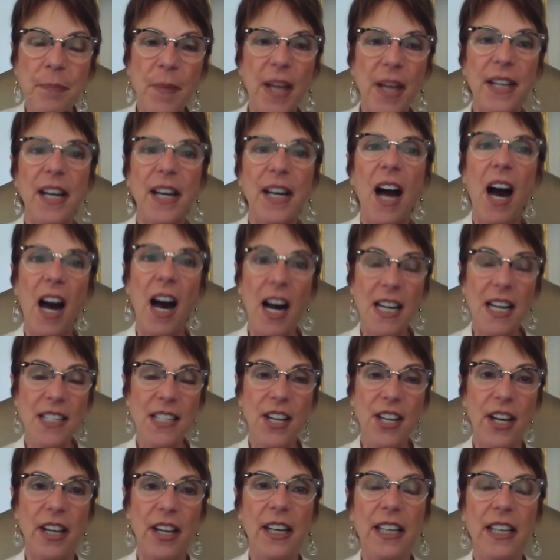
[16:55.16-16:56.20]

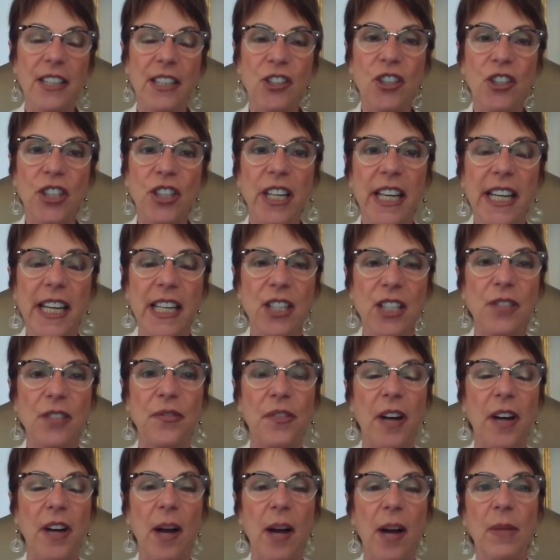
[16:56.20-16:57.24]
Kanya. She is
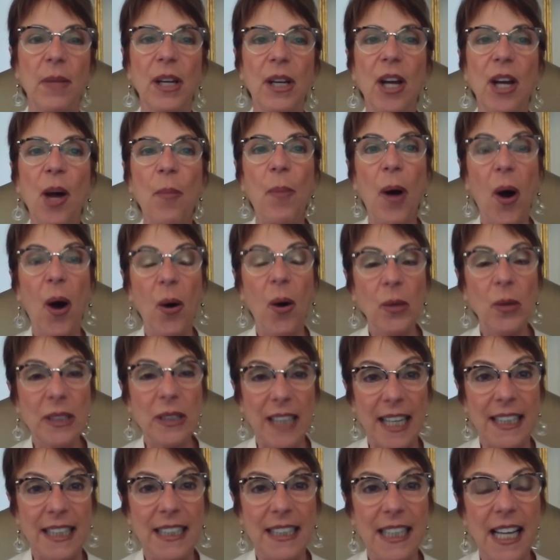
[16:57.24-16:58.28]
from
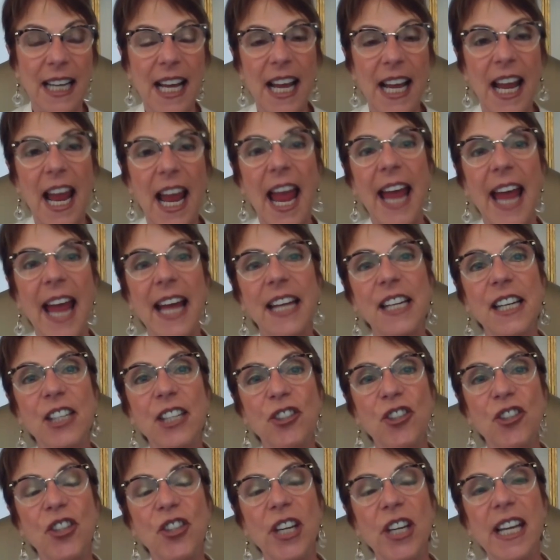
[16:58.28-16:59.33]
Poland, and
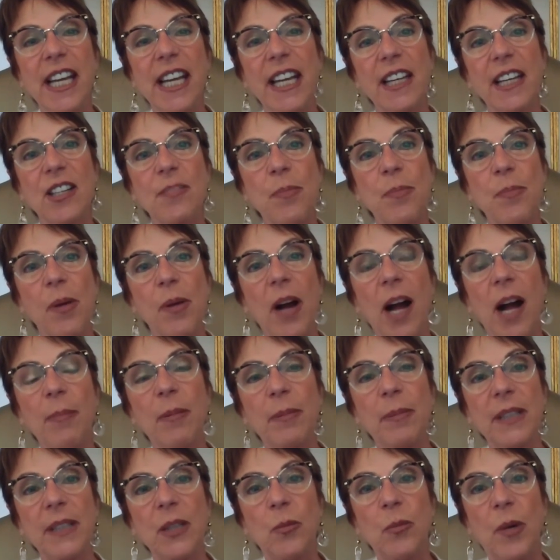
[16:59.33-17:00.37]
she is
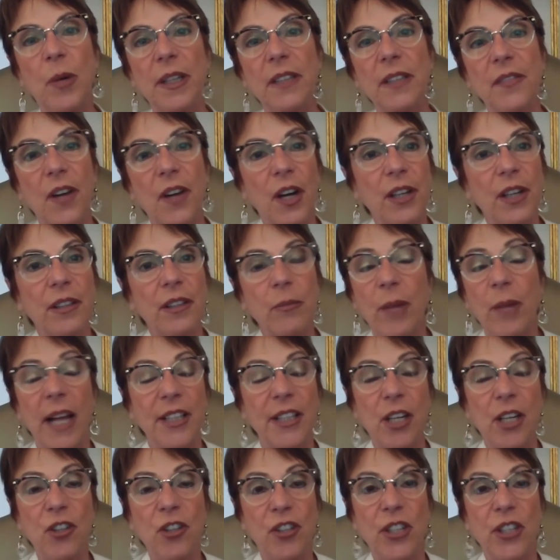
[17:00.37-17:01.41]
probably I
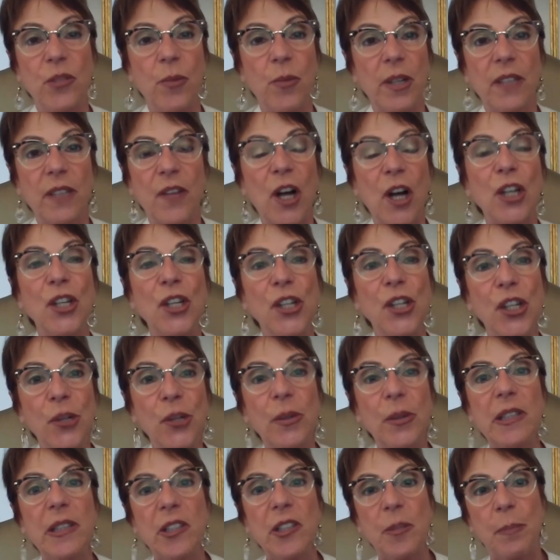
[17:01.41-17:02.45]
know she's one of our
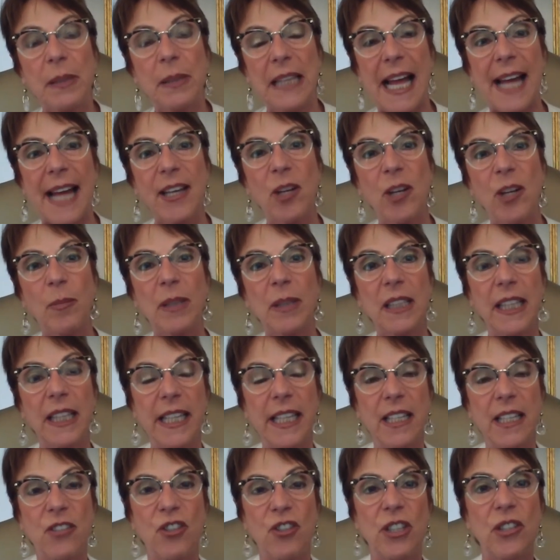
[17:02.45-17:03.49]
newest Platinum
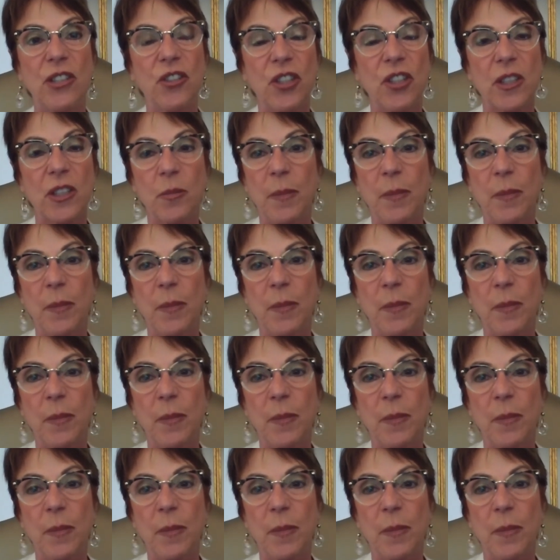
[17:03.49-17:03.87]
Elites. She's just